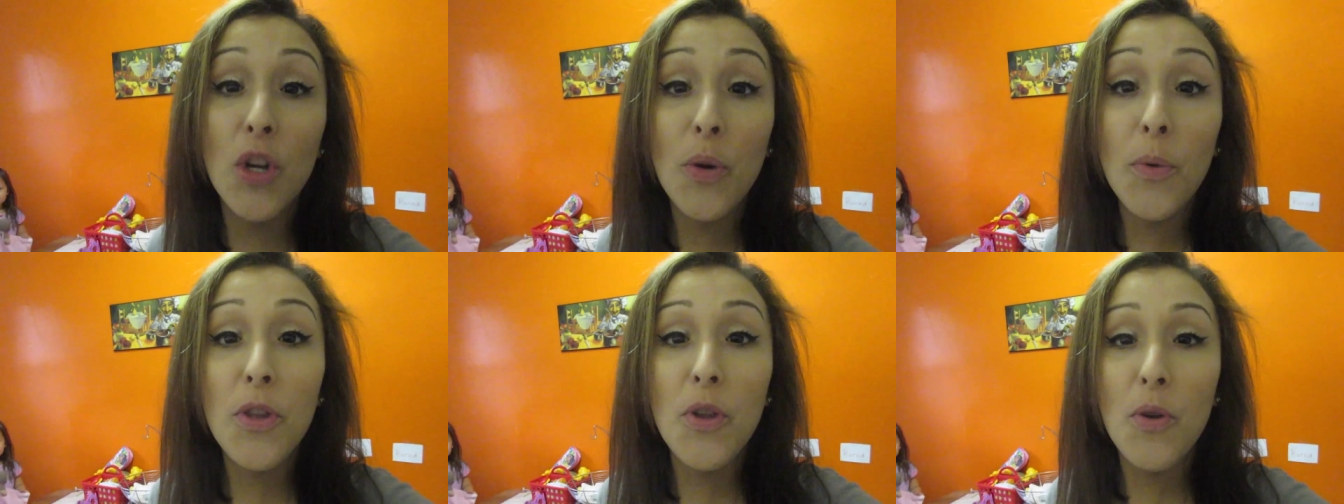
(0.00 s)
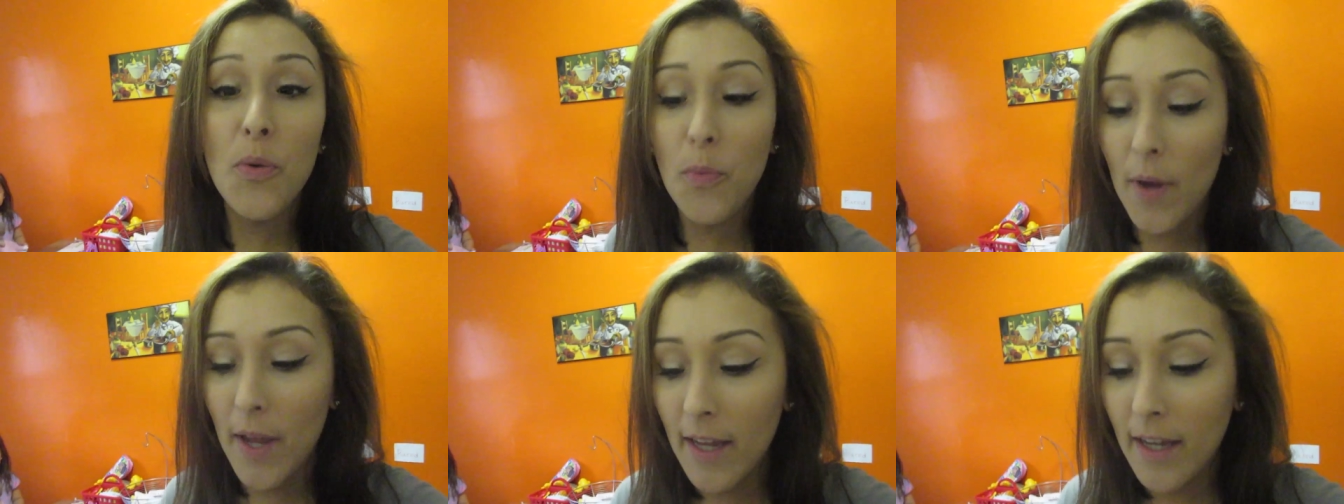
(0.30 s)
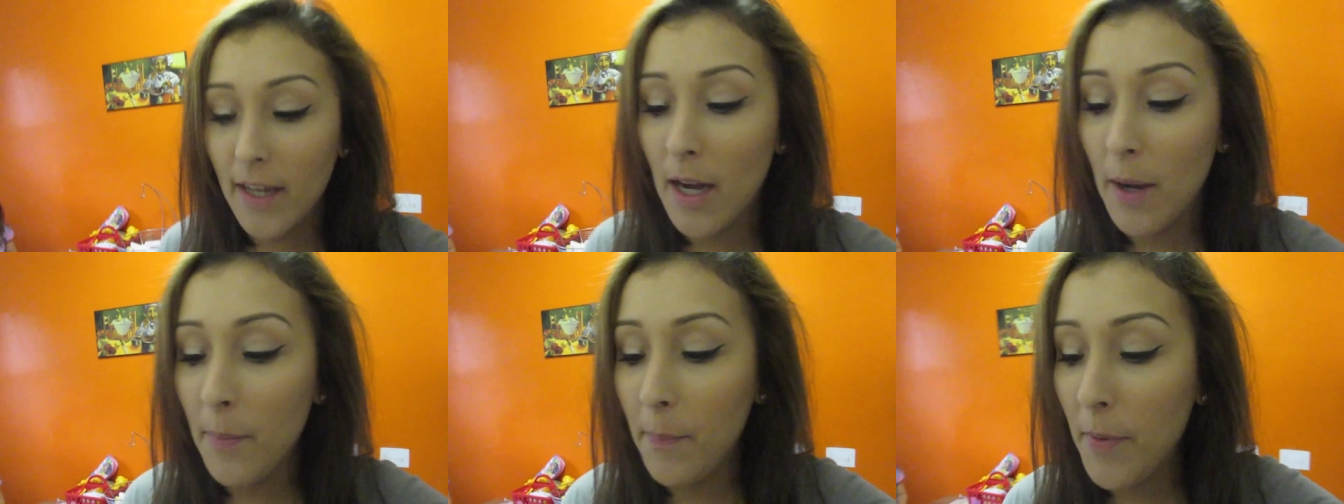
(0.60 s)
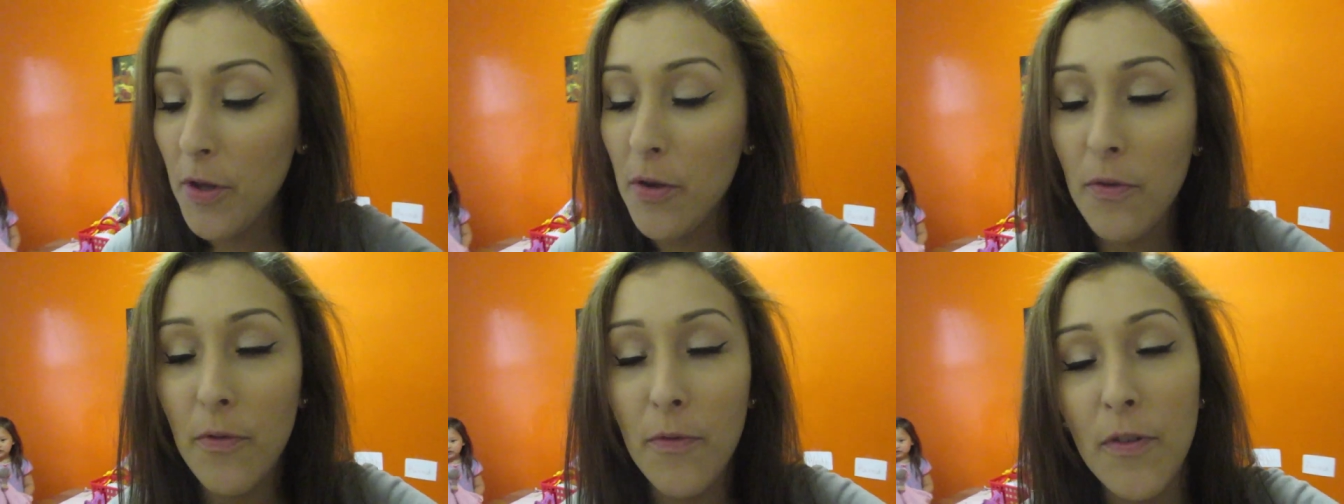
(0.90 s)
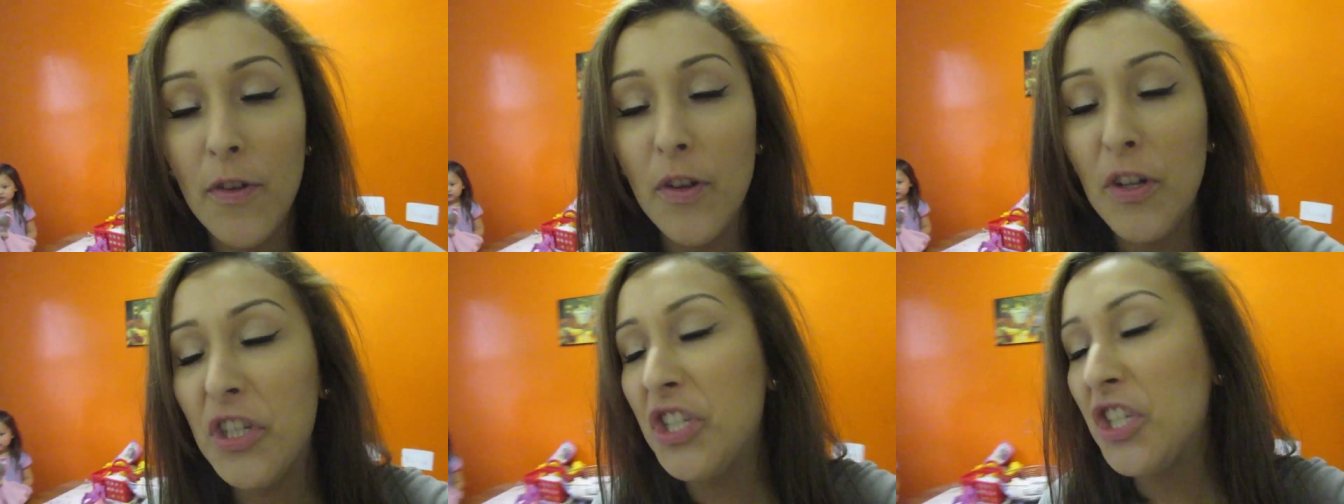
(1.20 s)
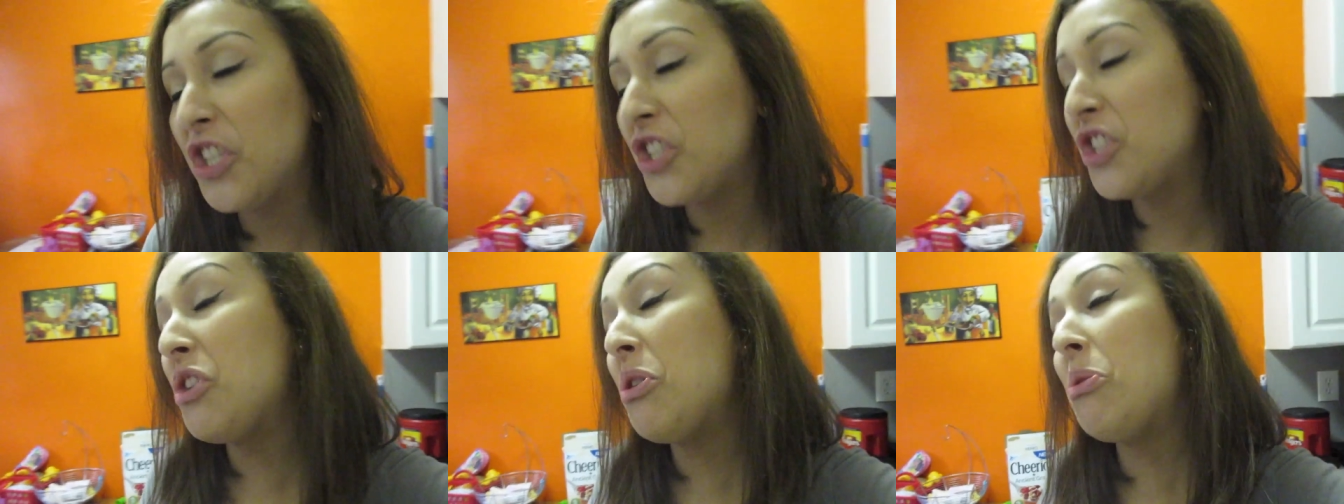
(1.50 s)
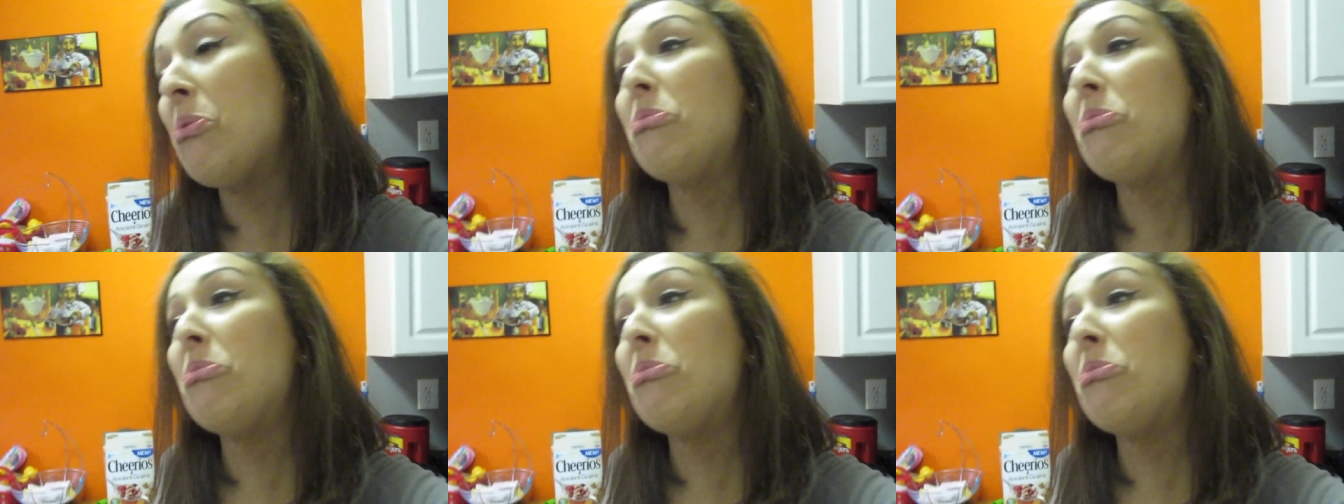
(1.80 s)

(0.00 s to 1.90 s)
You know when you wake up and you feel just